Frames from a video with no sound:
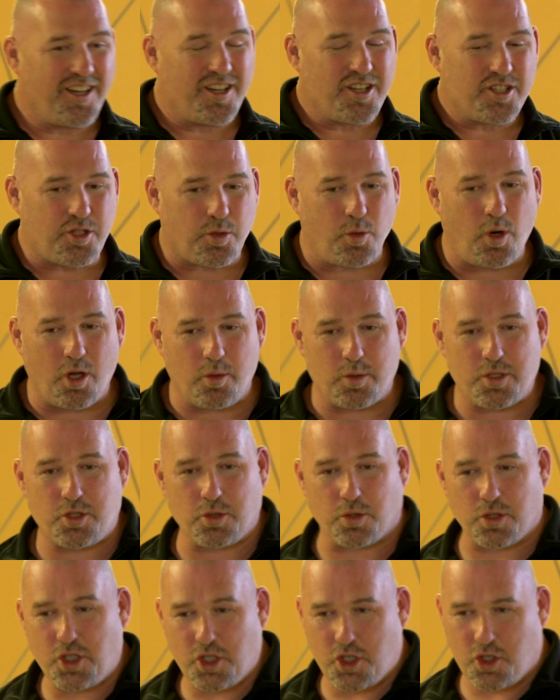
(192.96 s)
So I was
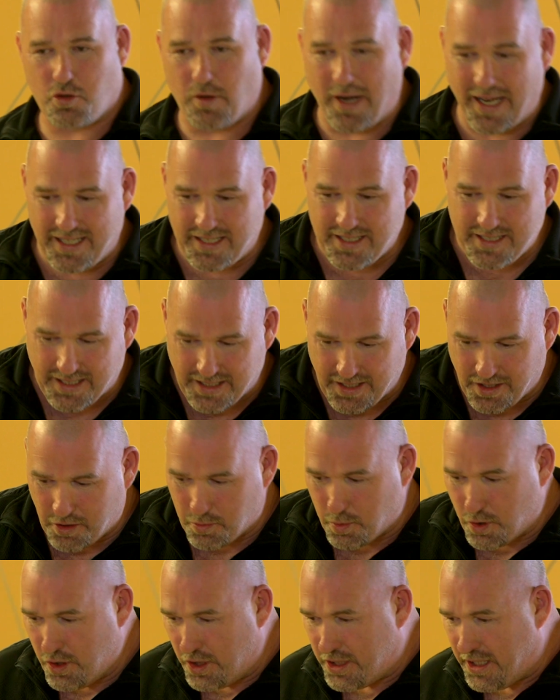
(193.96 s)
sort of stranded in a
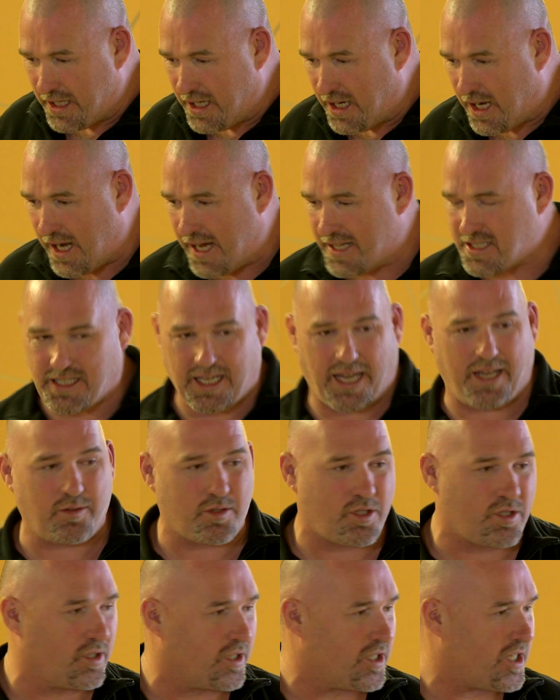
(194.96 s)
working class
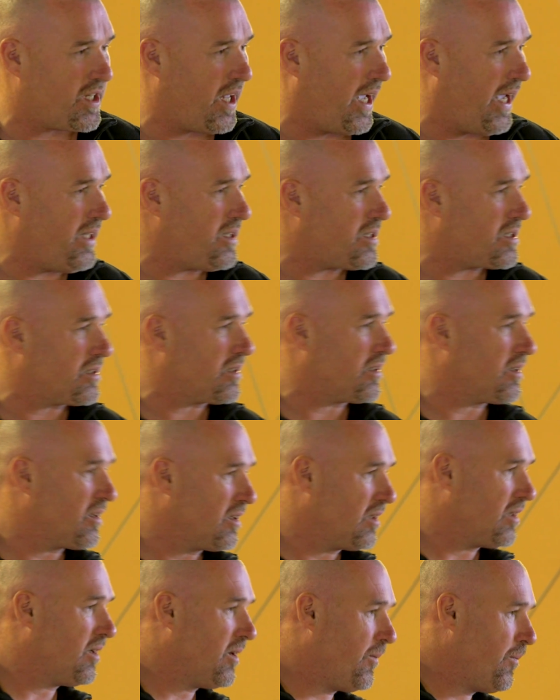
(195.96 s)
council estate
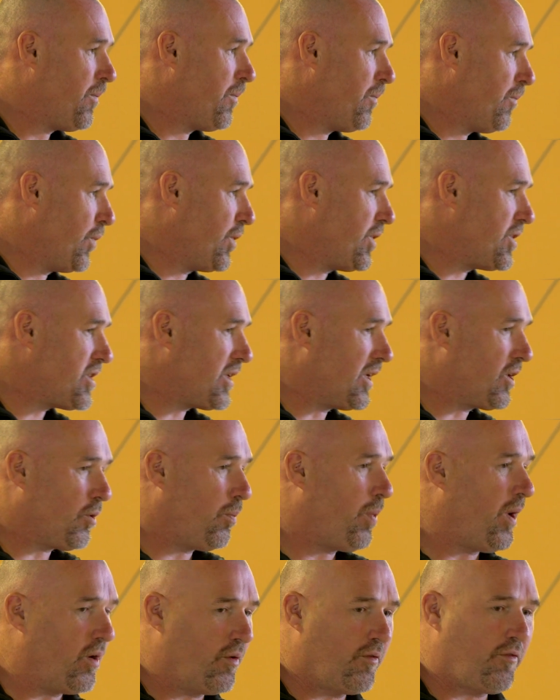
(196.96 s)
with a single
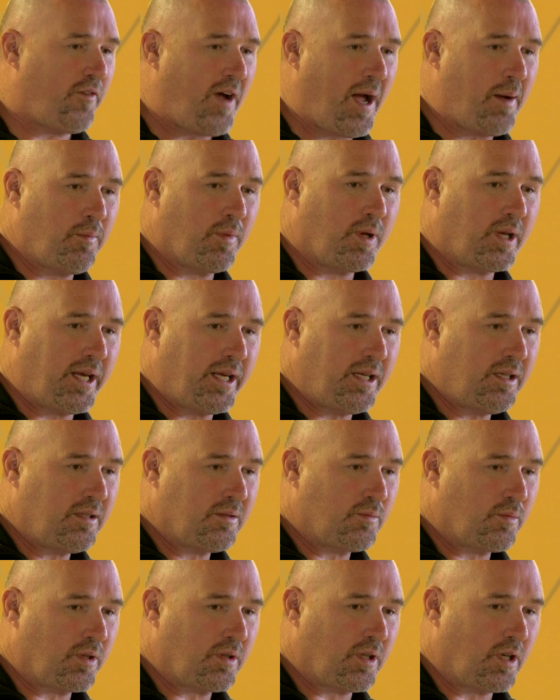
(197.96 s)
parent family
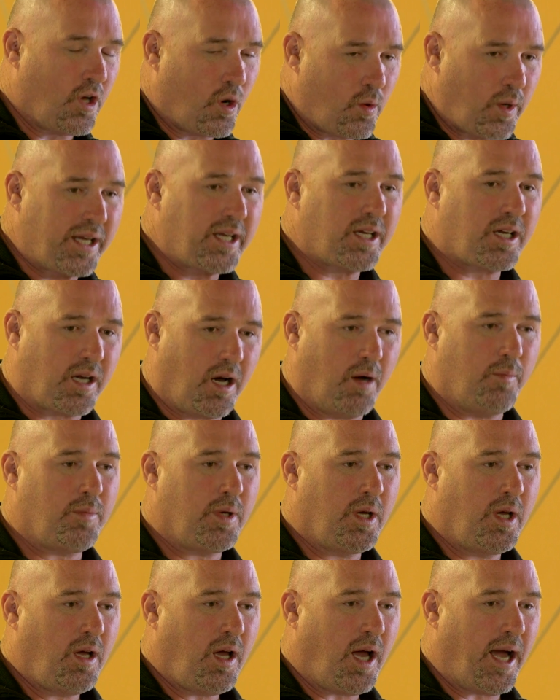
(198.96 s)
with a low income.
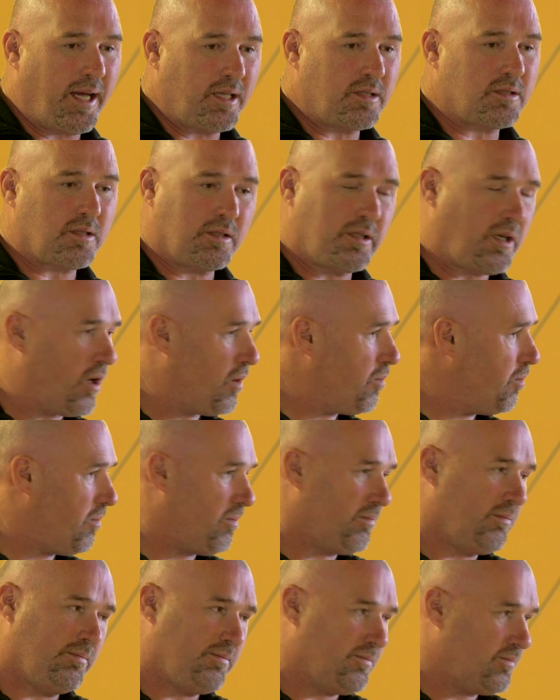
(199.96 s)
And,
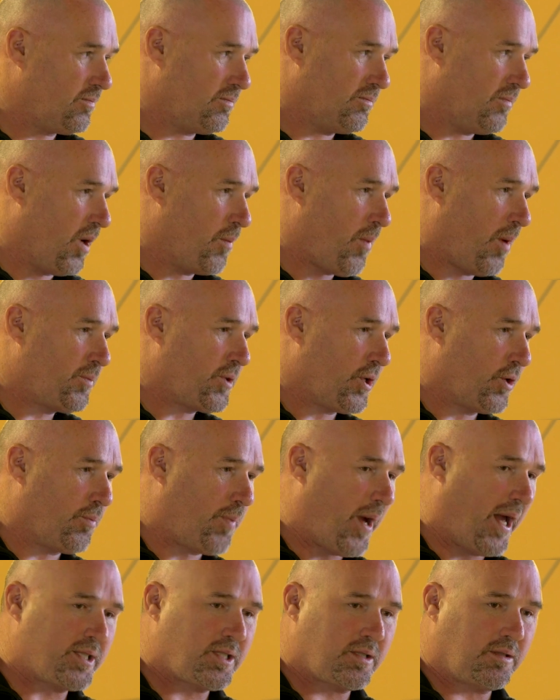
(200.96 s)
my mum did her
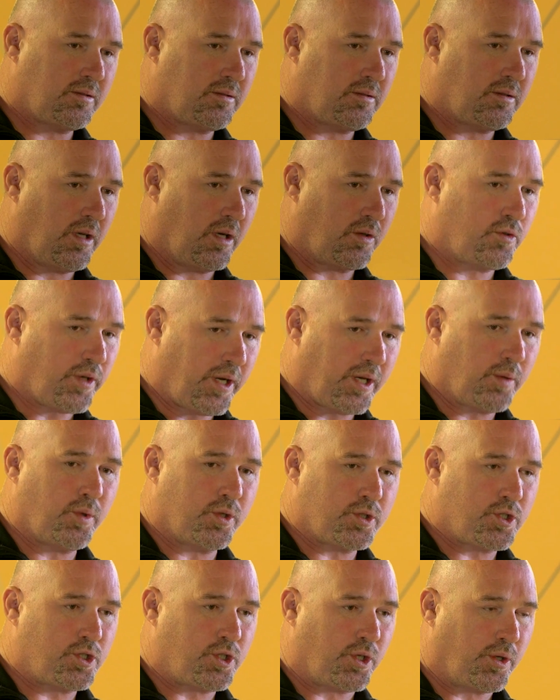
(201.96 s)
best, credit where
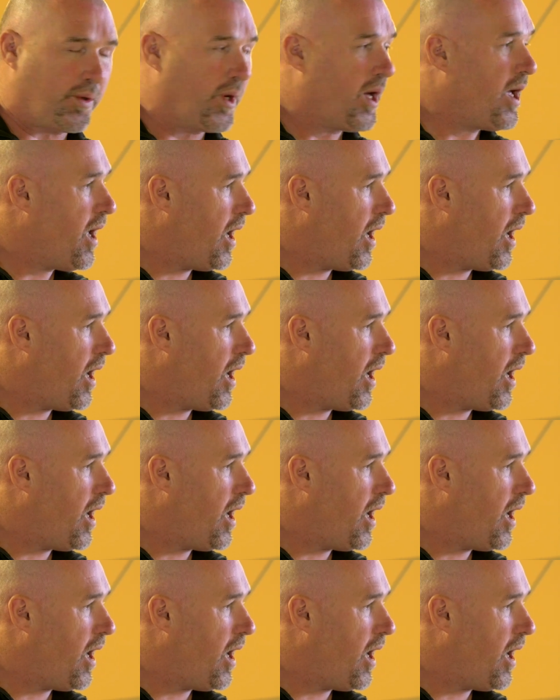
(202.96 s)
it's due.